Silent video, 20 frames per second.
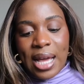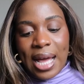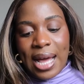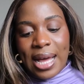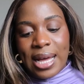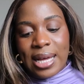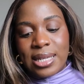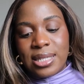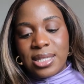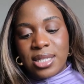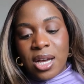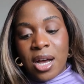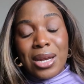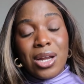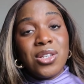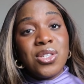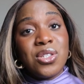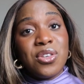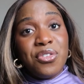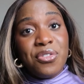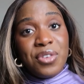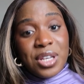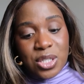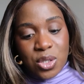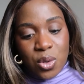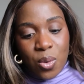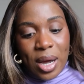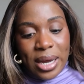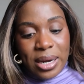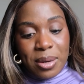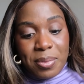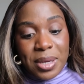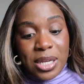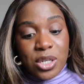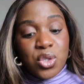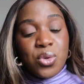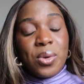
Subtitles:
And it also fits quite a bit.